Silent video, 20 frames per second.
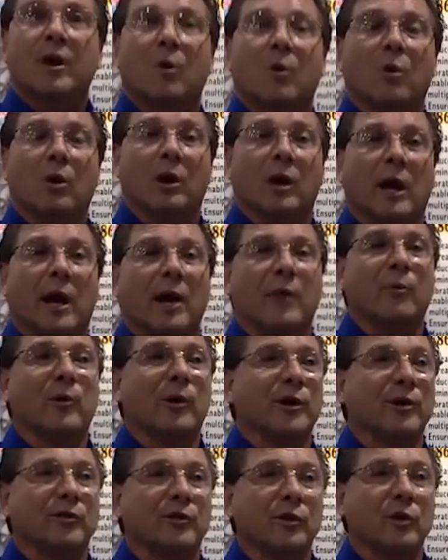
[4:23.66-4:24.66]
What I
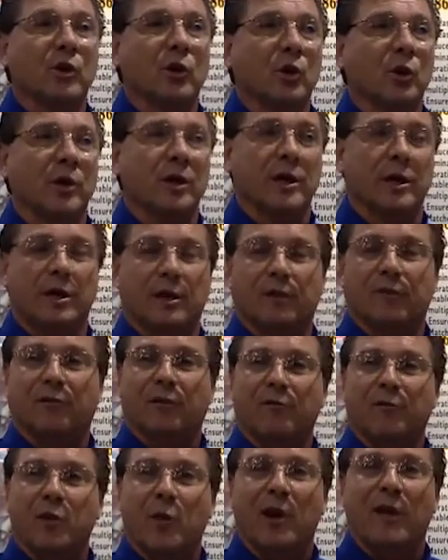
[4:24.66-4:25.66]
would do is
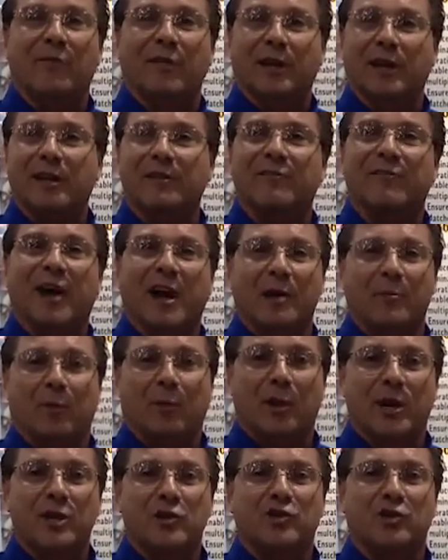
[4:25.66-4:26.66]
if you have any
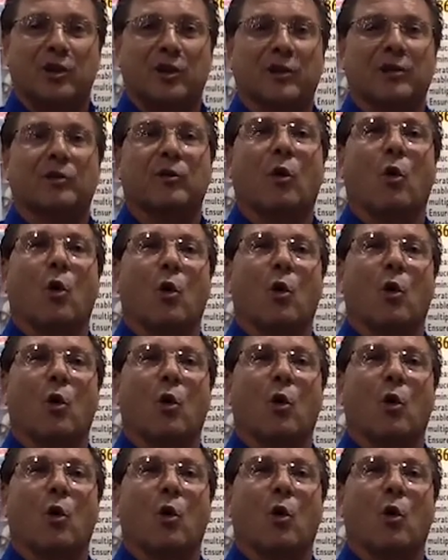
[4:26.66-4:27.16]
vibration